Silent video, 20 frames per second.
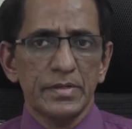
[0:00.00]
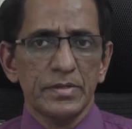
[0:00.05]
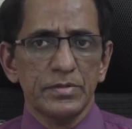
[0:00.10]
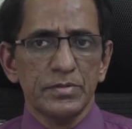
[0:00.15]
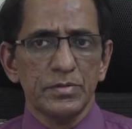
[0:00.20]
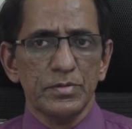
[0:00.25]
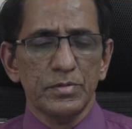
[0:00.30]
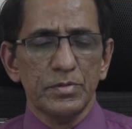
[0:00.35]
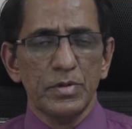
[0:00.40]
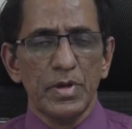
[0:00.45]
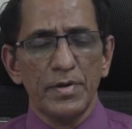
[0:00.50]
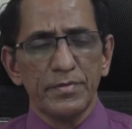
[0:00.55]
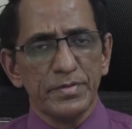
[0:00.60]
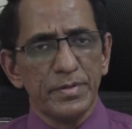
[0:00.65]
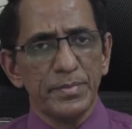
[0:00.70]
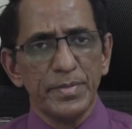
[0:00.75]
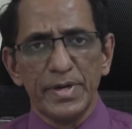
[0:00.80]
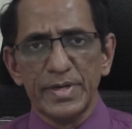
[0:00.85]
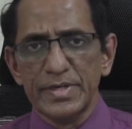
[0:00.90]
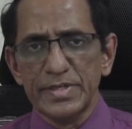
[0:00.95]
So you have
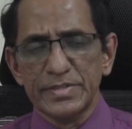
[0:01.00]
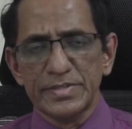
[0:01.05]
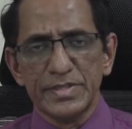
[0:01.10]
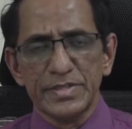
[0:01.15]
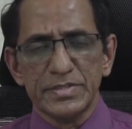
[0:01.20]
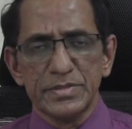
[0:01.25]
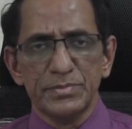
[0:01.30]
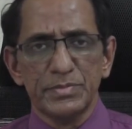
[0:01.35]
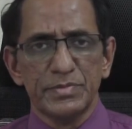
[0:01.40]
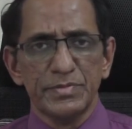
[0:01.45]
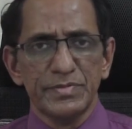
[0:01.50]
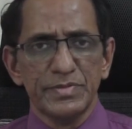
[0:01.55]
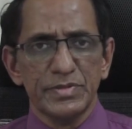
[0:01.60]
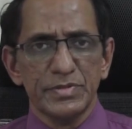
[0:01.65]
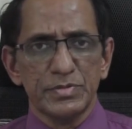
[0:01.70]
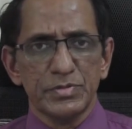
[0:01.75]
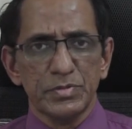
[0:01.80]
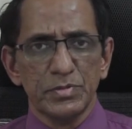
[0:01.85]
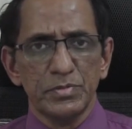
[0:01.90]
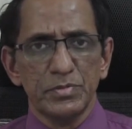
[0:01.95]
to make a distinction between
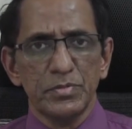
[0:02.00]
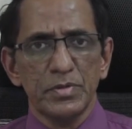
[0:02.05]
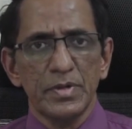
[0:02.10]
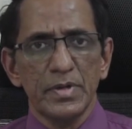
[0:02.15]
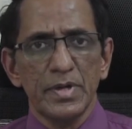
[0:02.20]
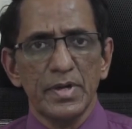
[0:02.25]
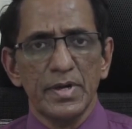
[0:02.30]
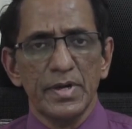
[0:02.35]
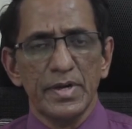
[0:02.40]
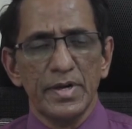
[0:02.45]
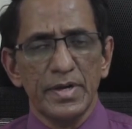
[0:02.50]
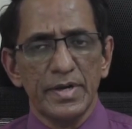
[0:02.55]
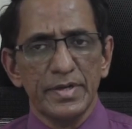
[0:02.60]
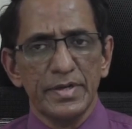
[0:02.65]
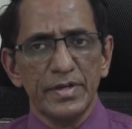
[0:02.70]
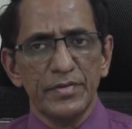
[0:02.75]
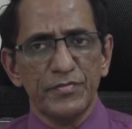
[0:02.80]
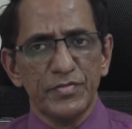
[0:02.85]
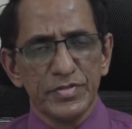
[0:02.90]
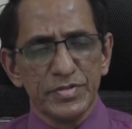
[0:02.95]
these two.
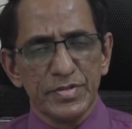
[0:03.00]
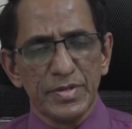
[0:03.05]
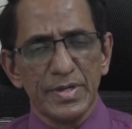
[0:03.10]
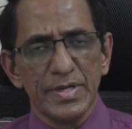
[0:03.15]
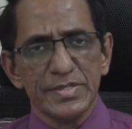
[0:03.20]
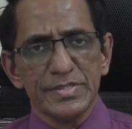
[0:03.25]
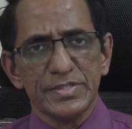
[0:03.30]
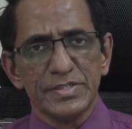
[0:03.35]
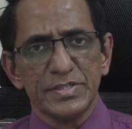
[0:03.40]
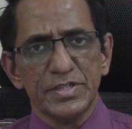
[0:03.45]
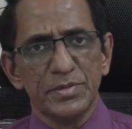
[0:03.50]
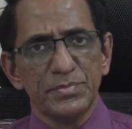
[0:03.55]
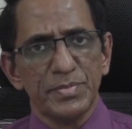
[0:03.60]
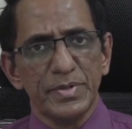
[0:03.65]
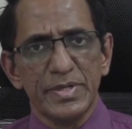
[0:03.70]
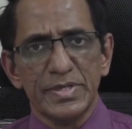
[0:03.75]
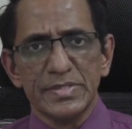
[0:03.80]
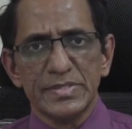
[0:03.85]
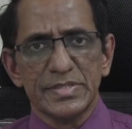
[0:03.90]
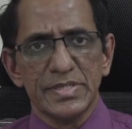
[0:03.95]
And in fistulas, the
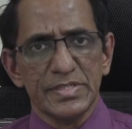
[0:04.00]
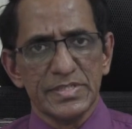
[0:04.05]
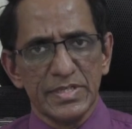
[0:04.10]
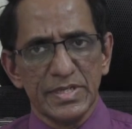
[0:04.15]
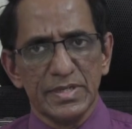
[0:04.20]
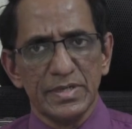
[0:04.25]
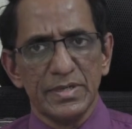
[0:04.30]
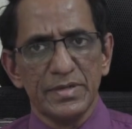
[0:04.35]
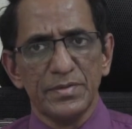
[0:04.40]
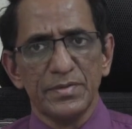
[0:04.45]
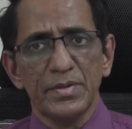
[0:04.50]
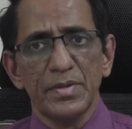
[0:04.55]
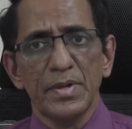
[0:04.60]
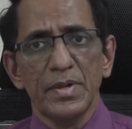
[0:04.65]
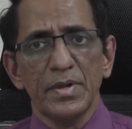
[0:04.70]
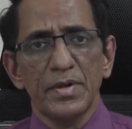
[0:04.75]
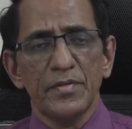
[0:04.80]
treatment is surgical.